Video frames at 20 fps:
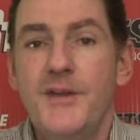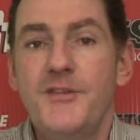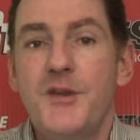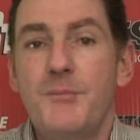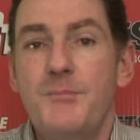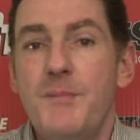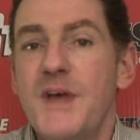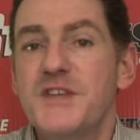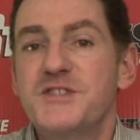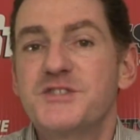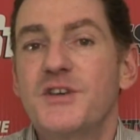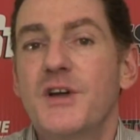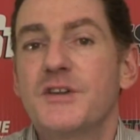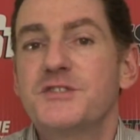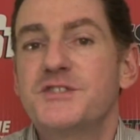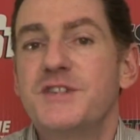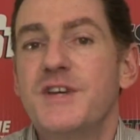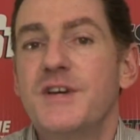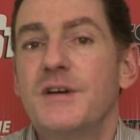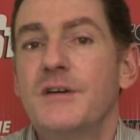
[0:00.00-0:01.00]
The best
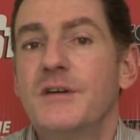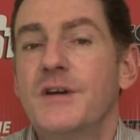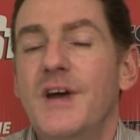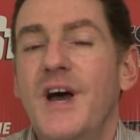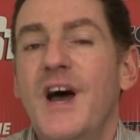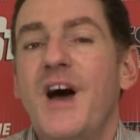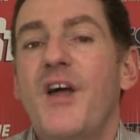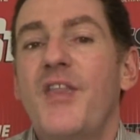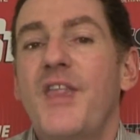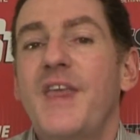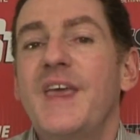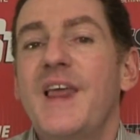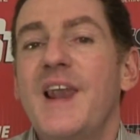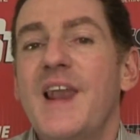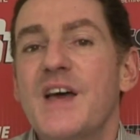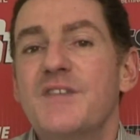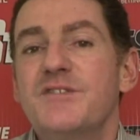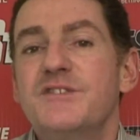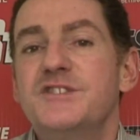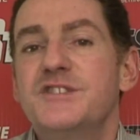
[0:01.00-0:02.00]
odds here are the
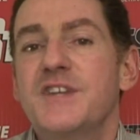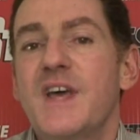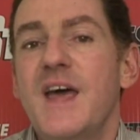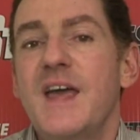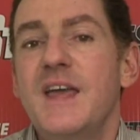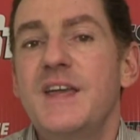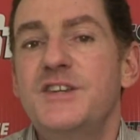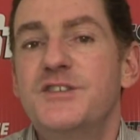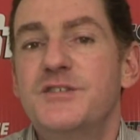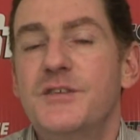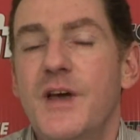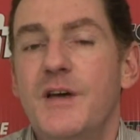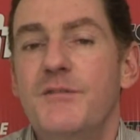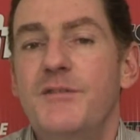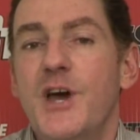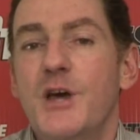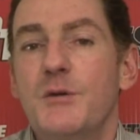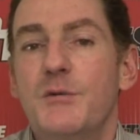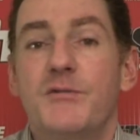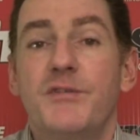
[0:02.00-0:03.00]
11-8
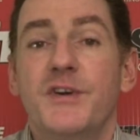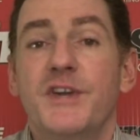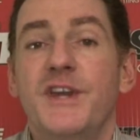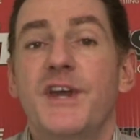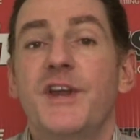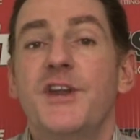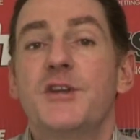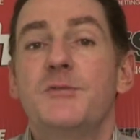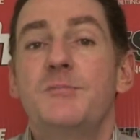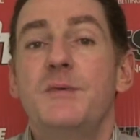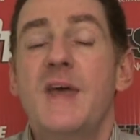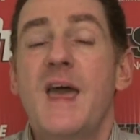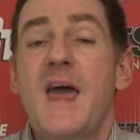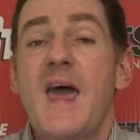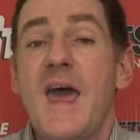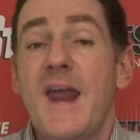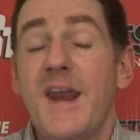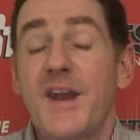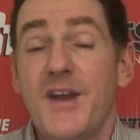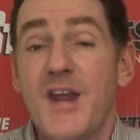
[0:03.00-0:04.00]
available for United to be
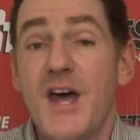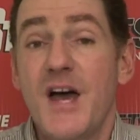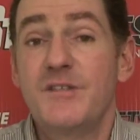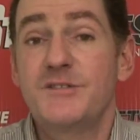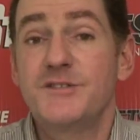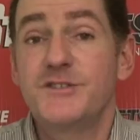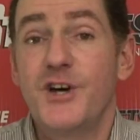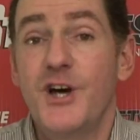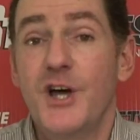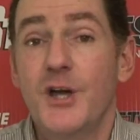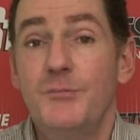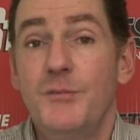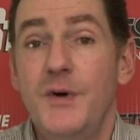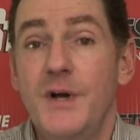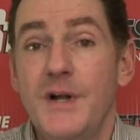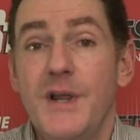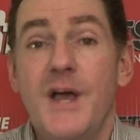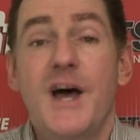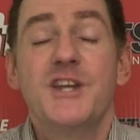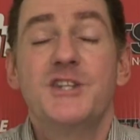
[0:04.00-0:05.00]
ahead at half time
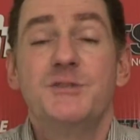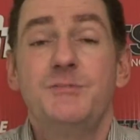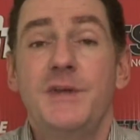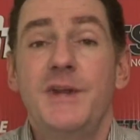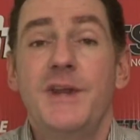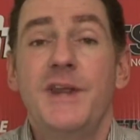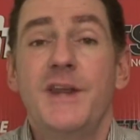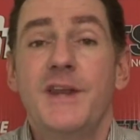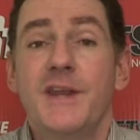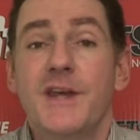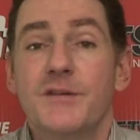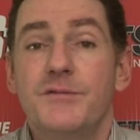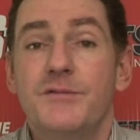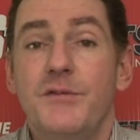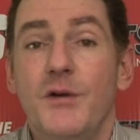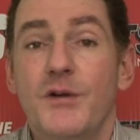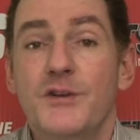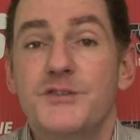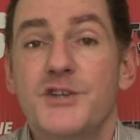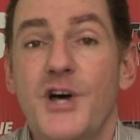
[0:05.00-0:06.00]
and to be leading at
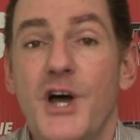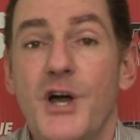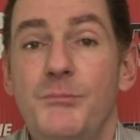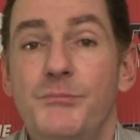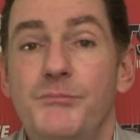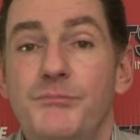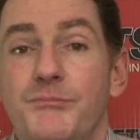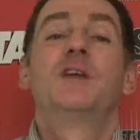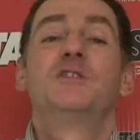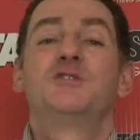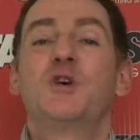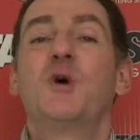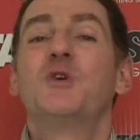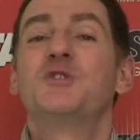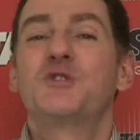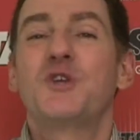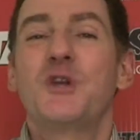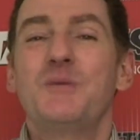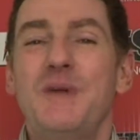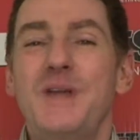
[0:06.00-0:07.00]
full time. So
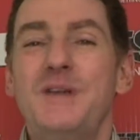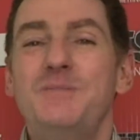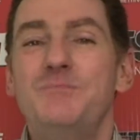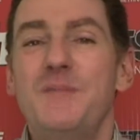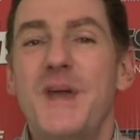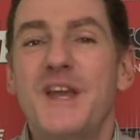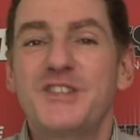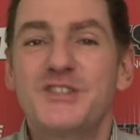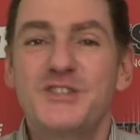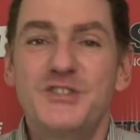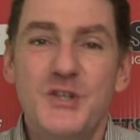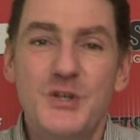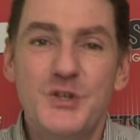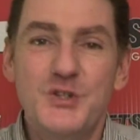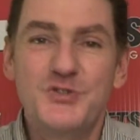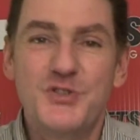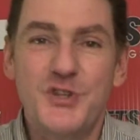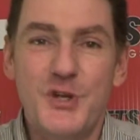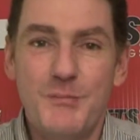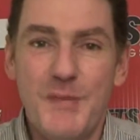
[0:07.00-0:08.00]
it's going to be mixed
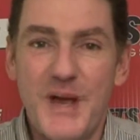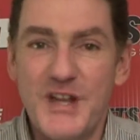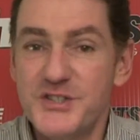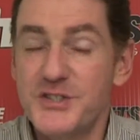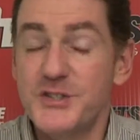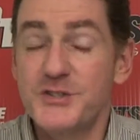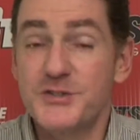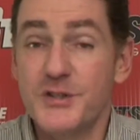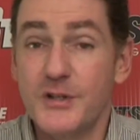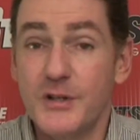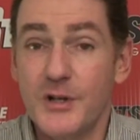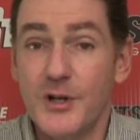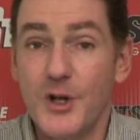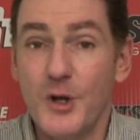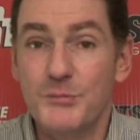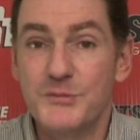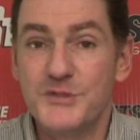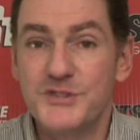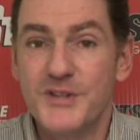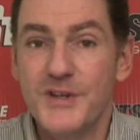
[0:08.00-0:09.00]
news for the Manchester
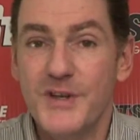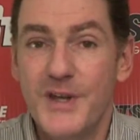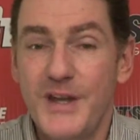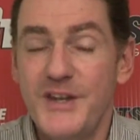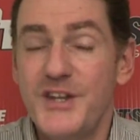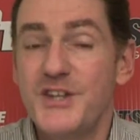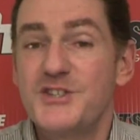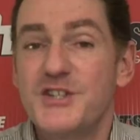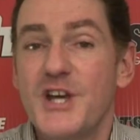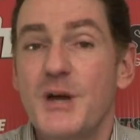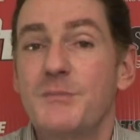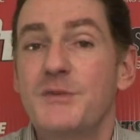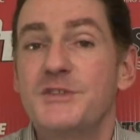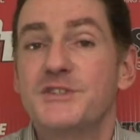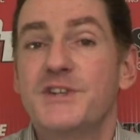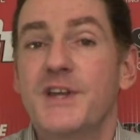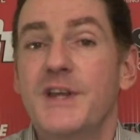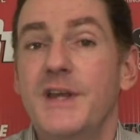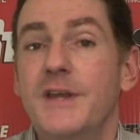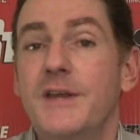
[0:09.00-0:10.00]
clubs in the
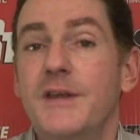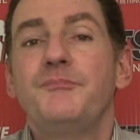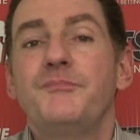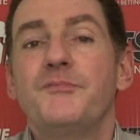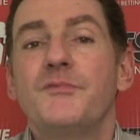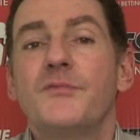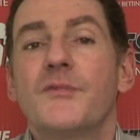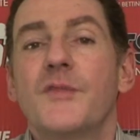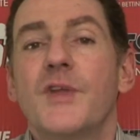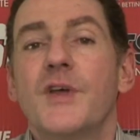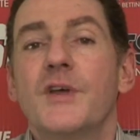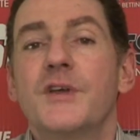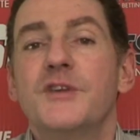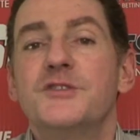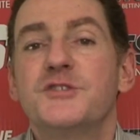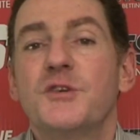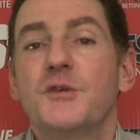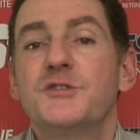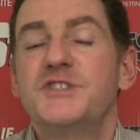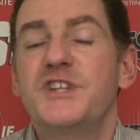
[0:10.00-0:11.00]
Champions League.
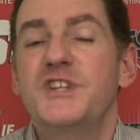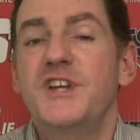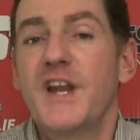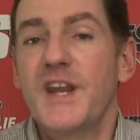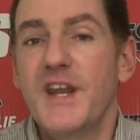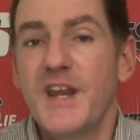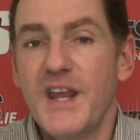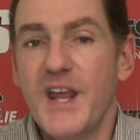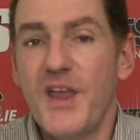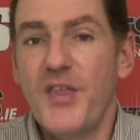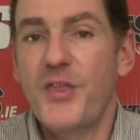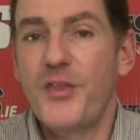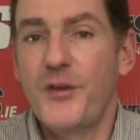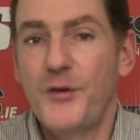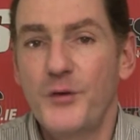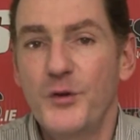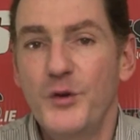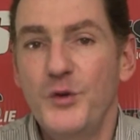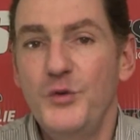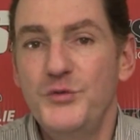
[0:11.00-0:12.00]
So it's United to get
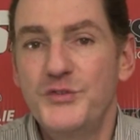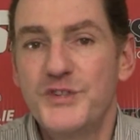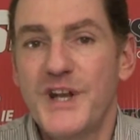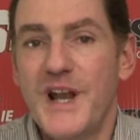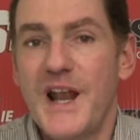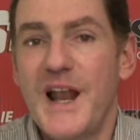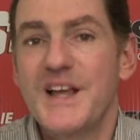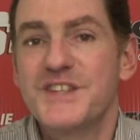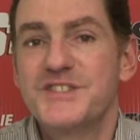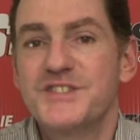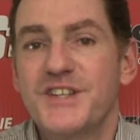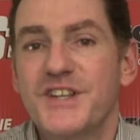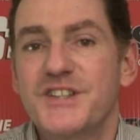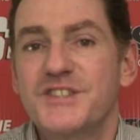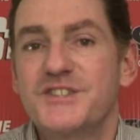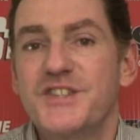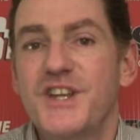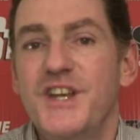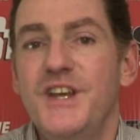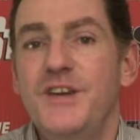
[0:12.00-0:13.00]
through to the last
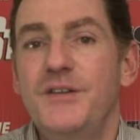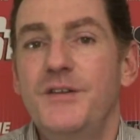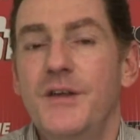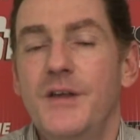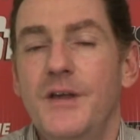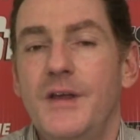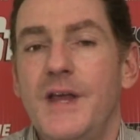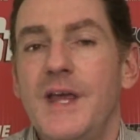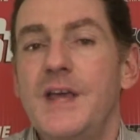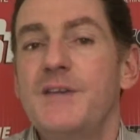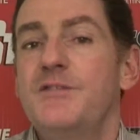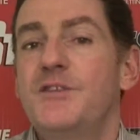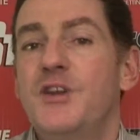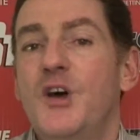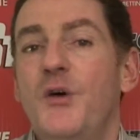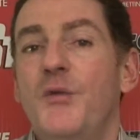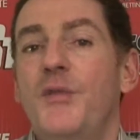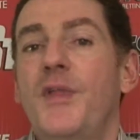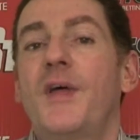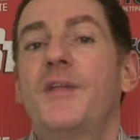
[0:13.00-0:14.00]
16, even
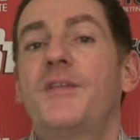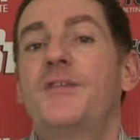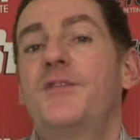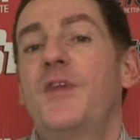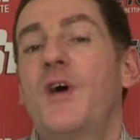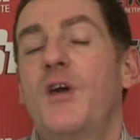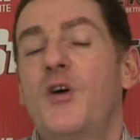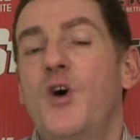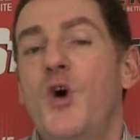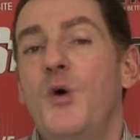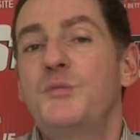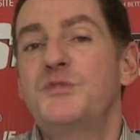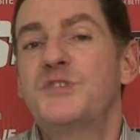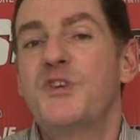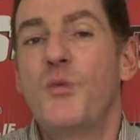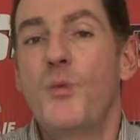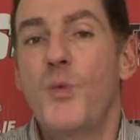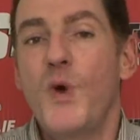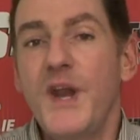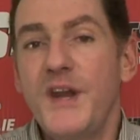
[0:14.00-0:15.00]
though their hopes
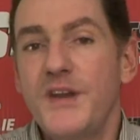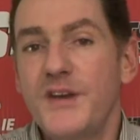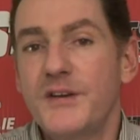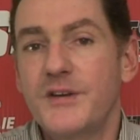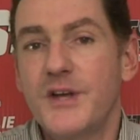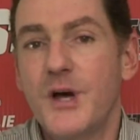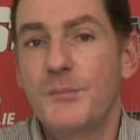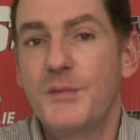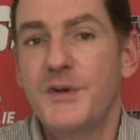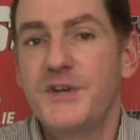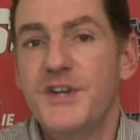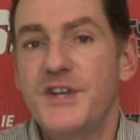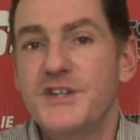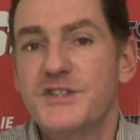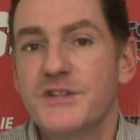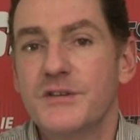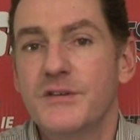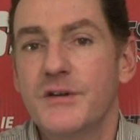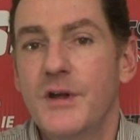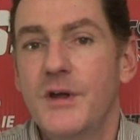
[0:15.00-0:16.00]
of winning the
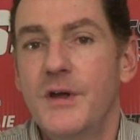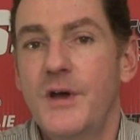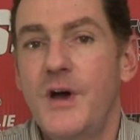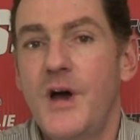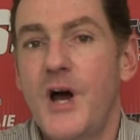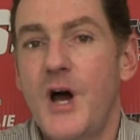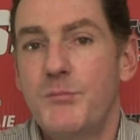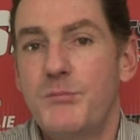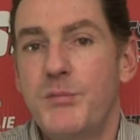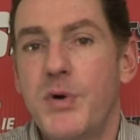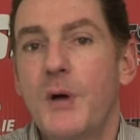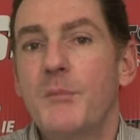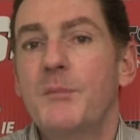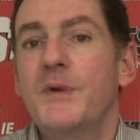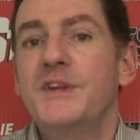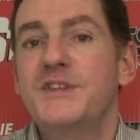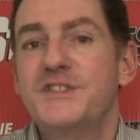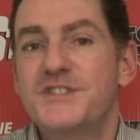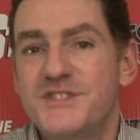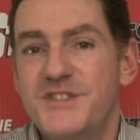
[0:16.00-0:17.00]
competition are
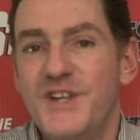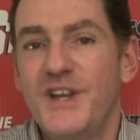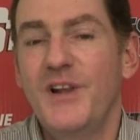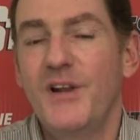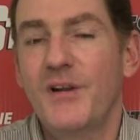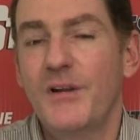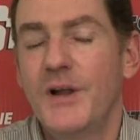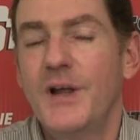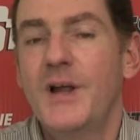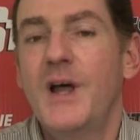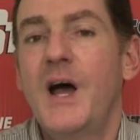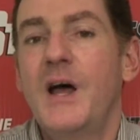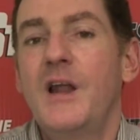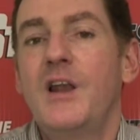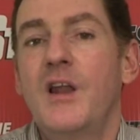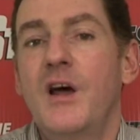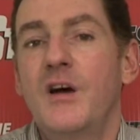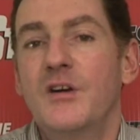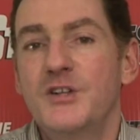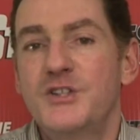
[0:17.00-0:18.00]
probably still
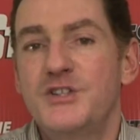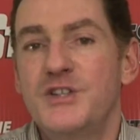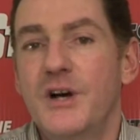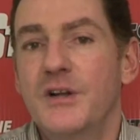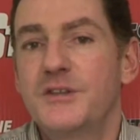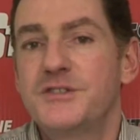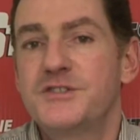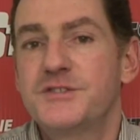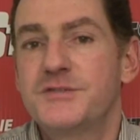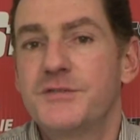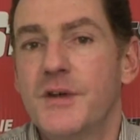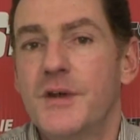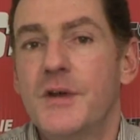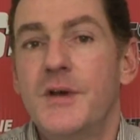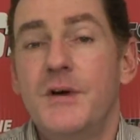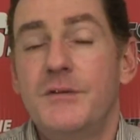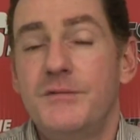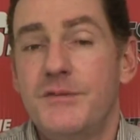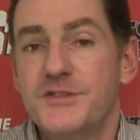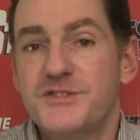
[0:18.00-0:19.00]
long shots.
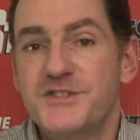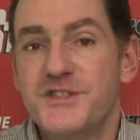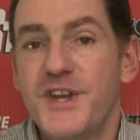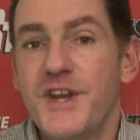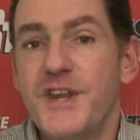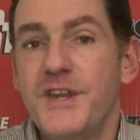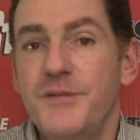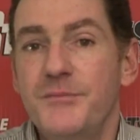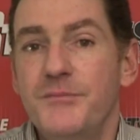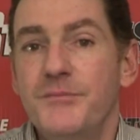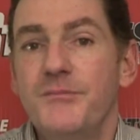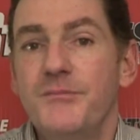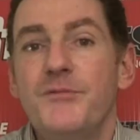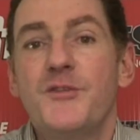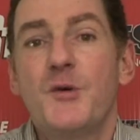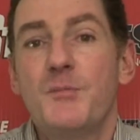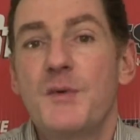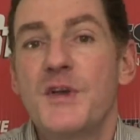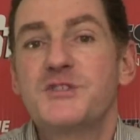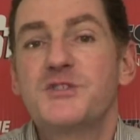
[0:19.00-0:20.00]
For City,
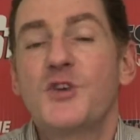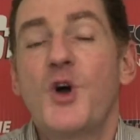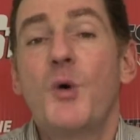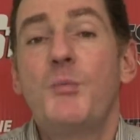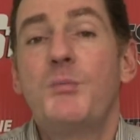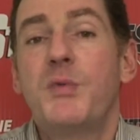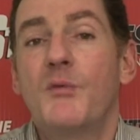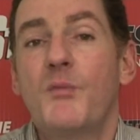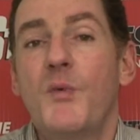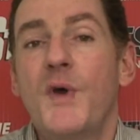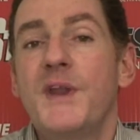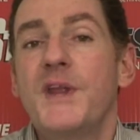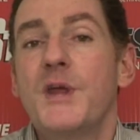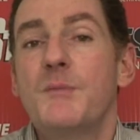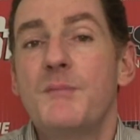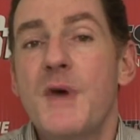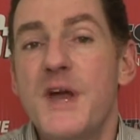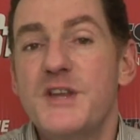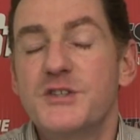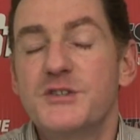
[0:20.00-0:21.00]
their best hope of winning a
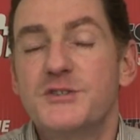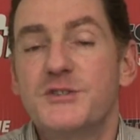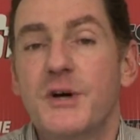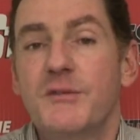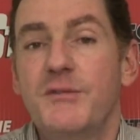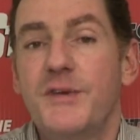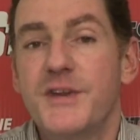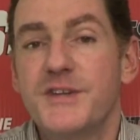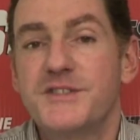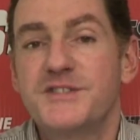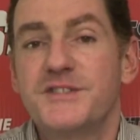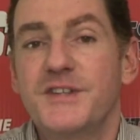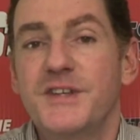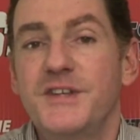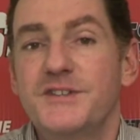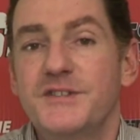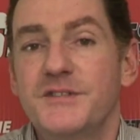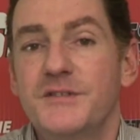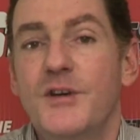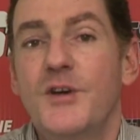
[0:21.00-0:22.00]
major trophy this
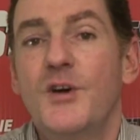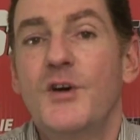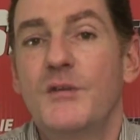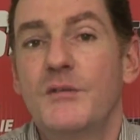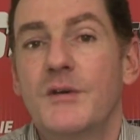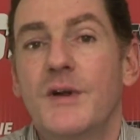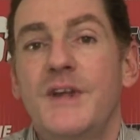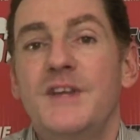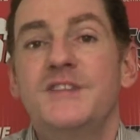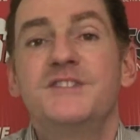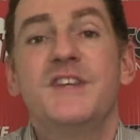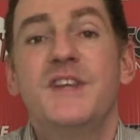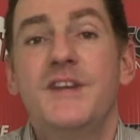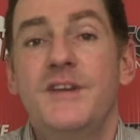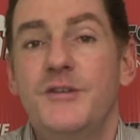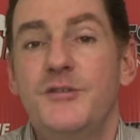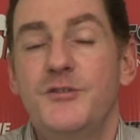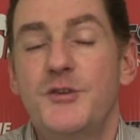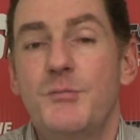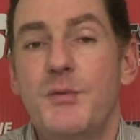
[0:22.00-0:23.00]
season is
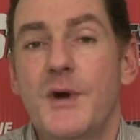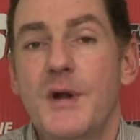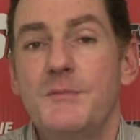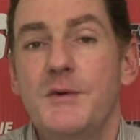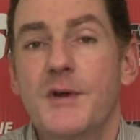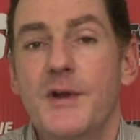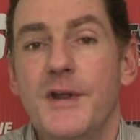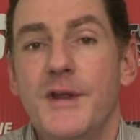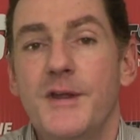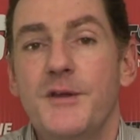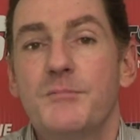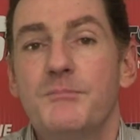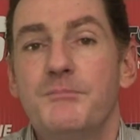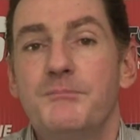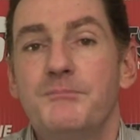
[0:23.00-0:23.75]
in the Premier League.